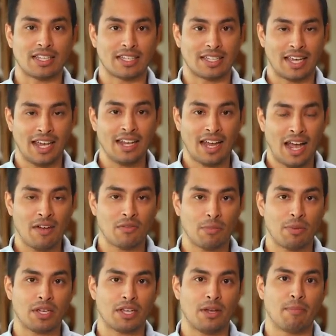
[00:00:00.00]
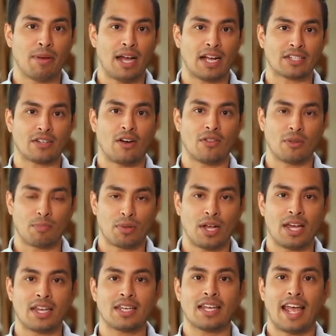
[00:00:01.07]
can have a big impact on the
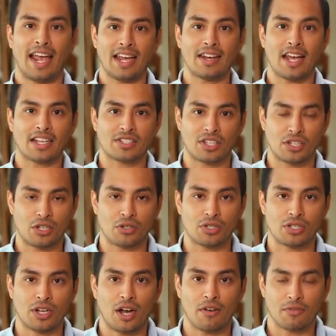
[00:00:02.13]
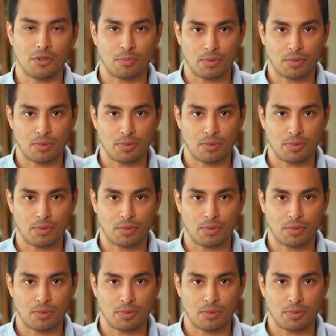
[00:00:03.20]
planning and execution of your